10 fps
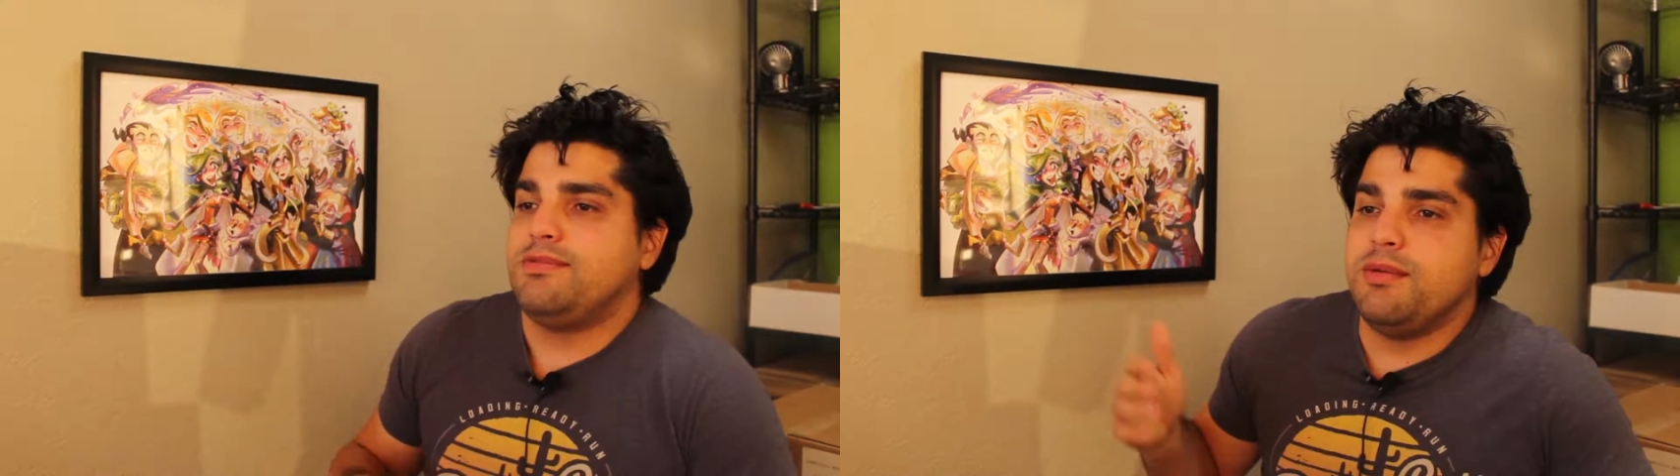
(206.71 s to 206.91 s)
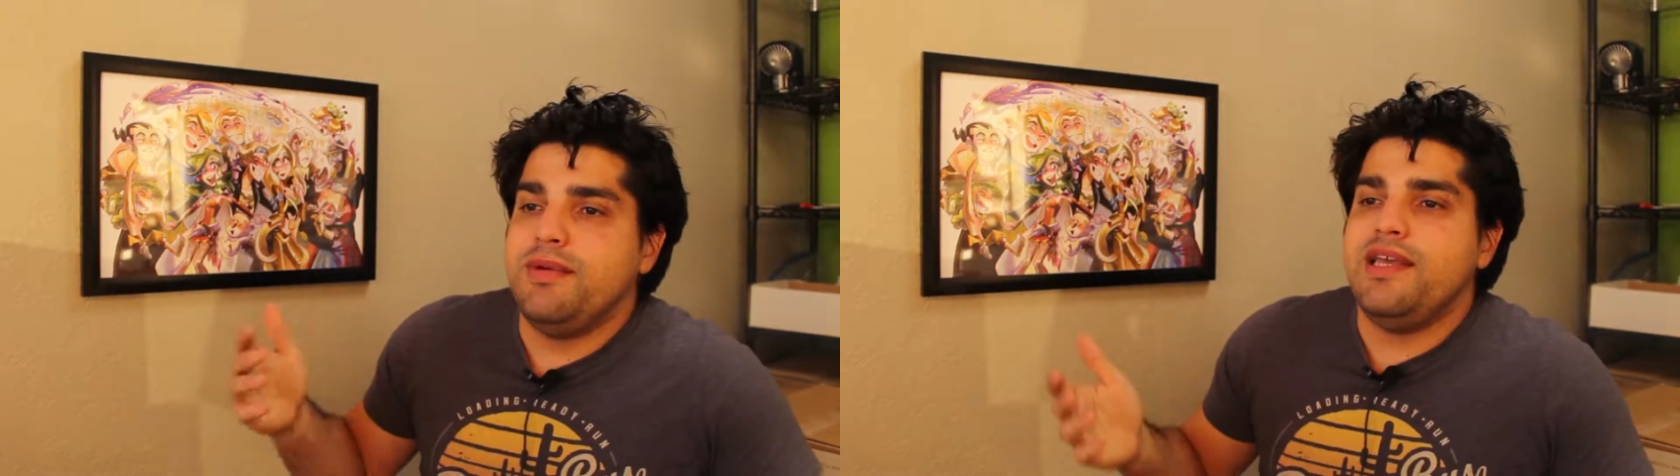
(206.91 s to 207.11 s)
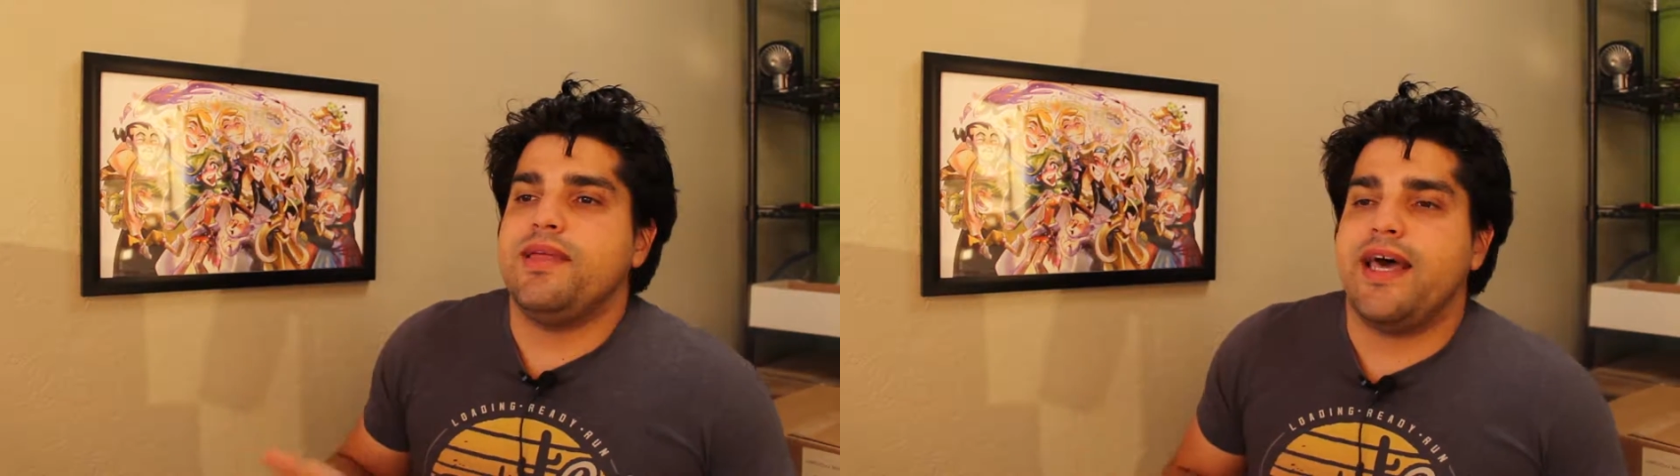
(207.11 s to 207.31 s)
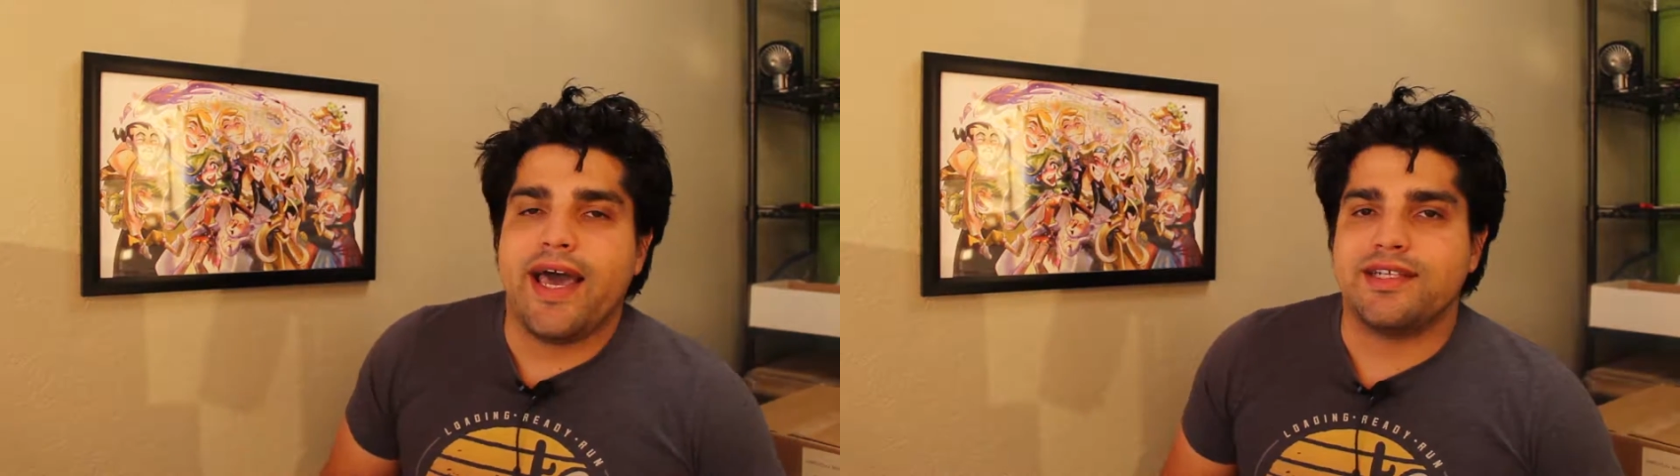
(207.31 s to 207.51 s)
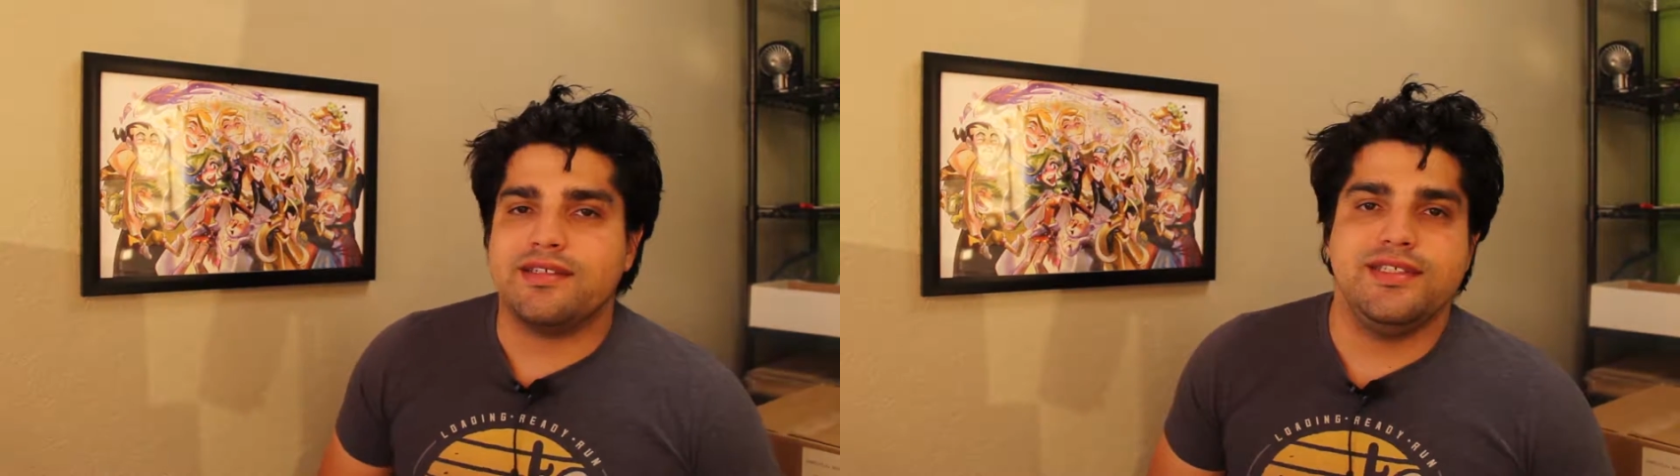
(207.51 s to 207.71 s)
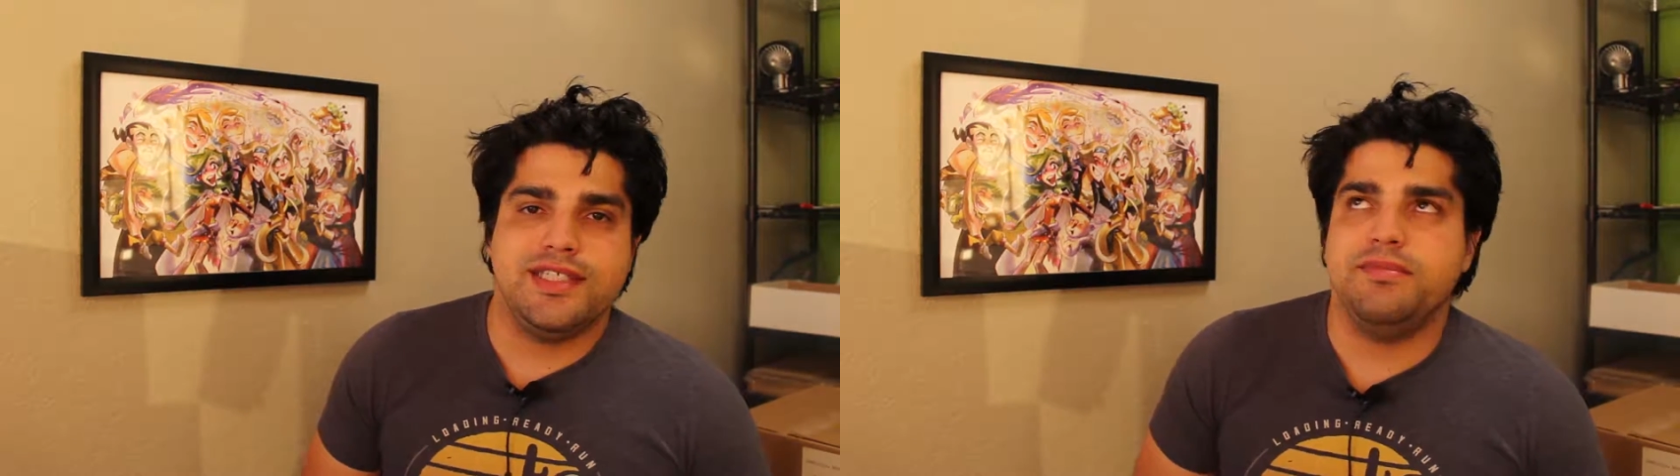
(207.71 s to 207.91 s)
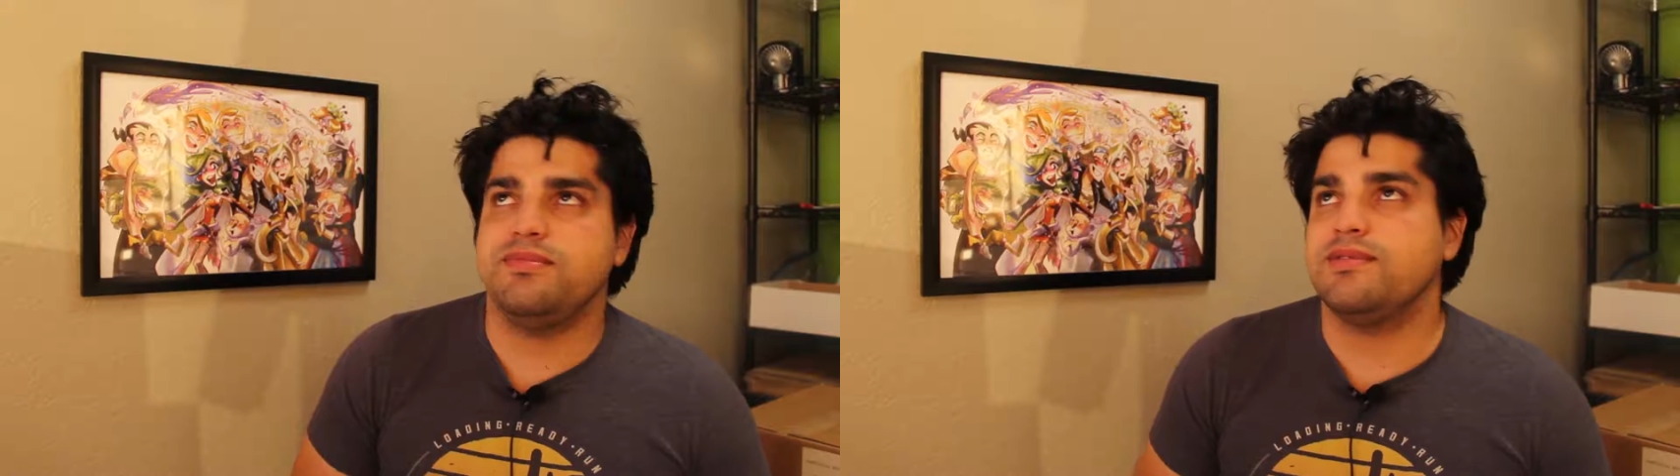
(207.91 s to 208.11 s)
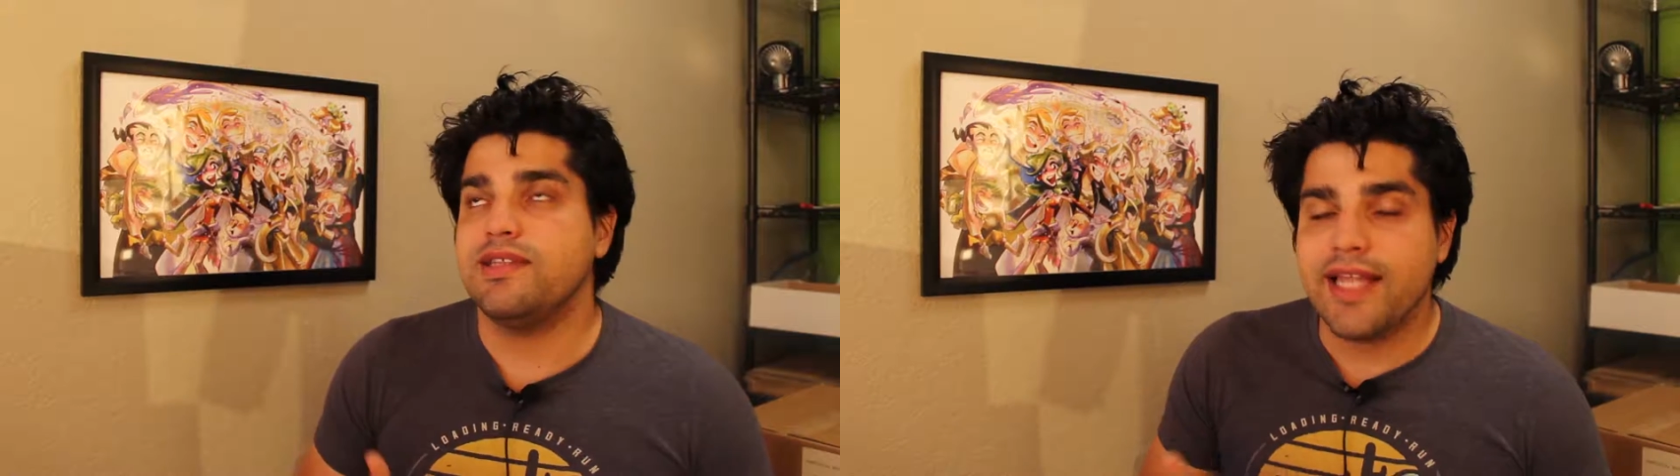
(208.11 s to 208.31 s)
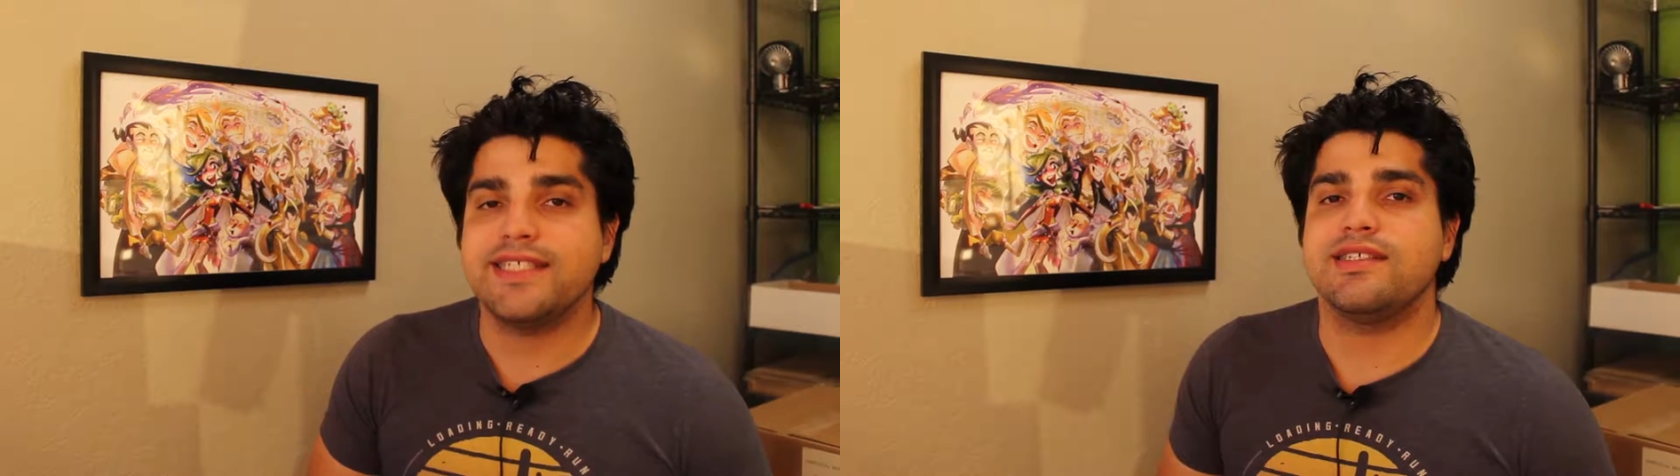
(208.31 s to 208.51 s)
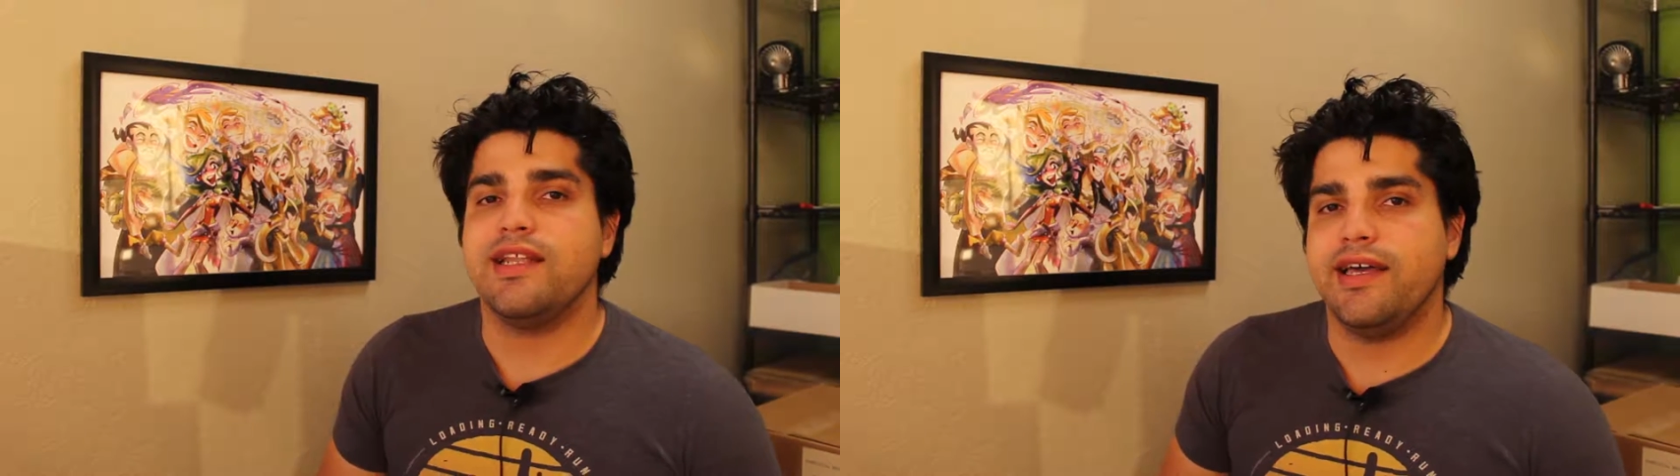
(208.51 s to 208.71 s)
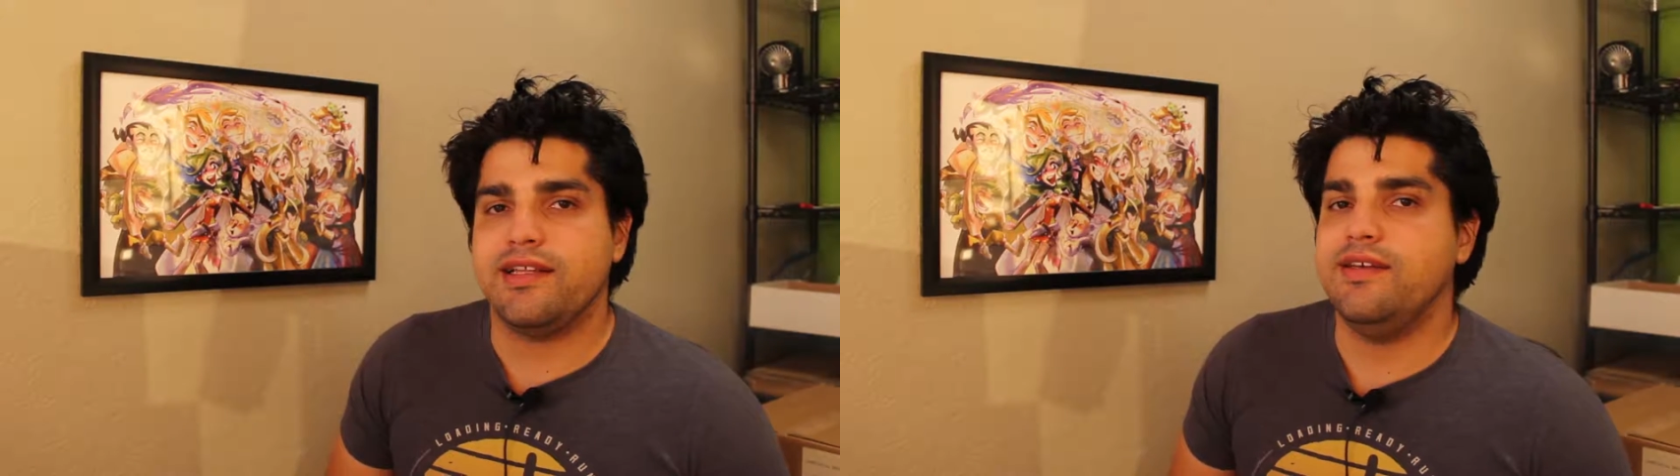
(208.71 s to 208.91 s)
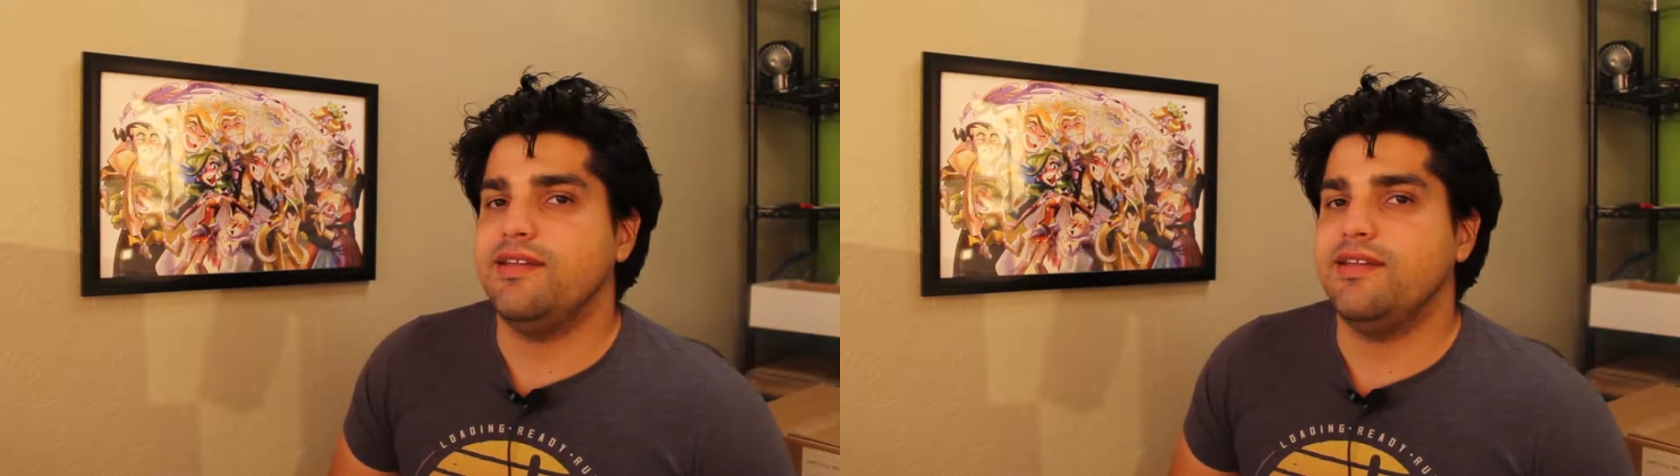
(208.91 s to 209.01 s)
To me, that actually seems less likely